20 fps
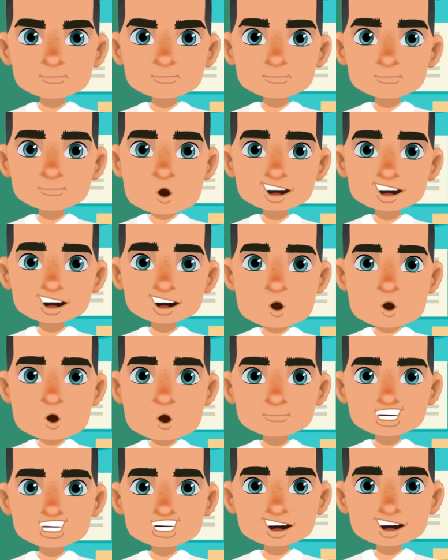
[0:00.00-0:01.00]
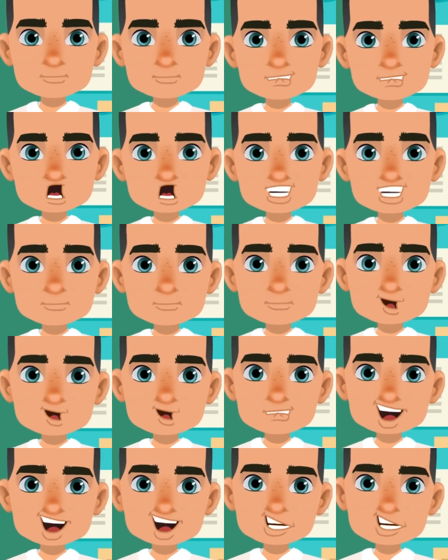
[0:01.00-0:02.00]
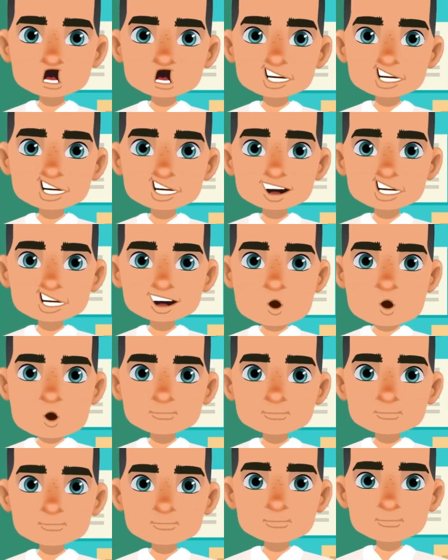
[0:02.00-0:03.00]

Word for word: We use the present perfect continuous